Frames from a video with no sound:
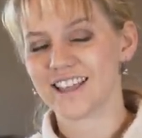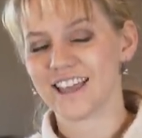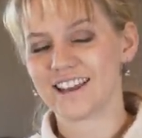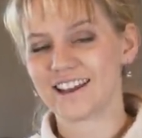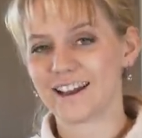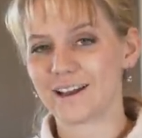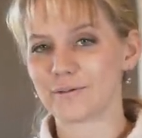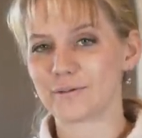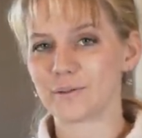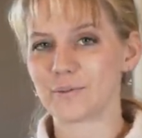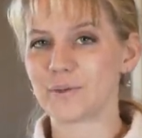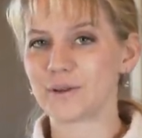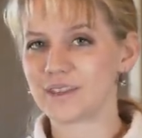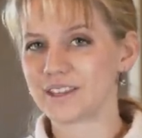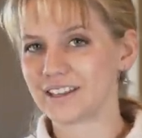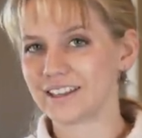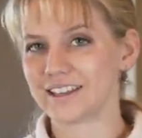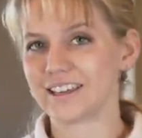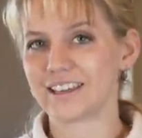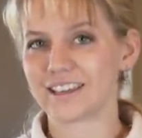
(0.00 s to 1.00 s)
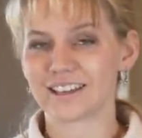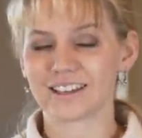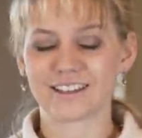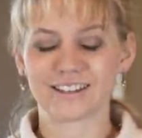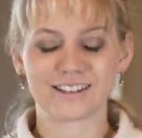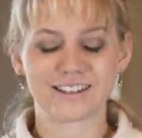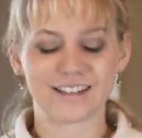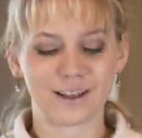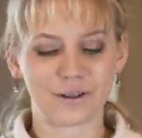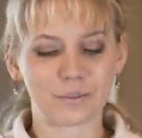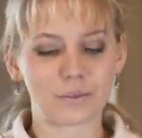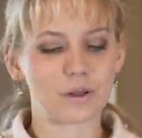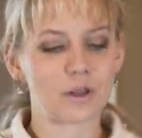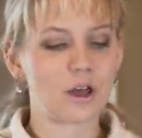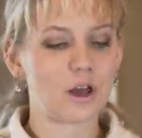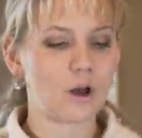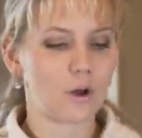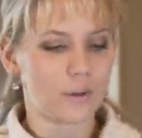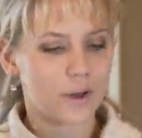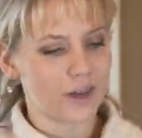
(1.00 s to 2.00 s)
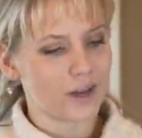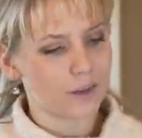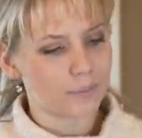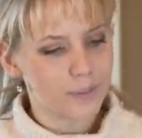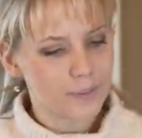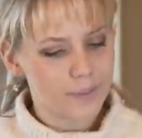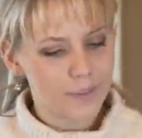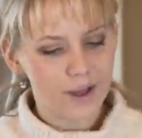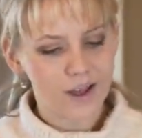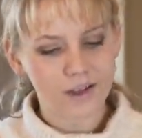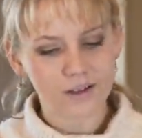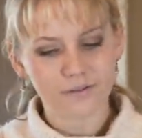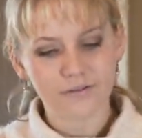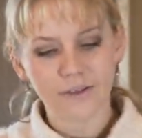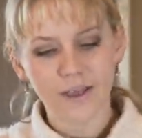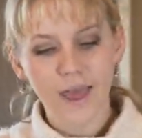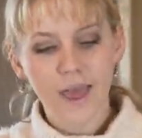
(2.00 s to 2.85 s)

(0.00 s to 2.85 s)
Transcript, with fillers: and I will put the link down below and up above.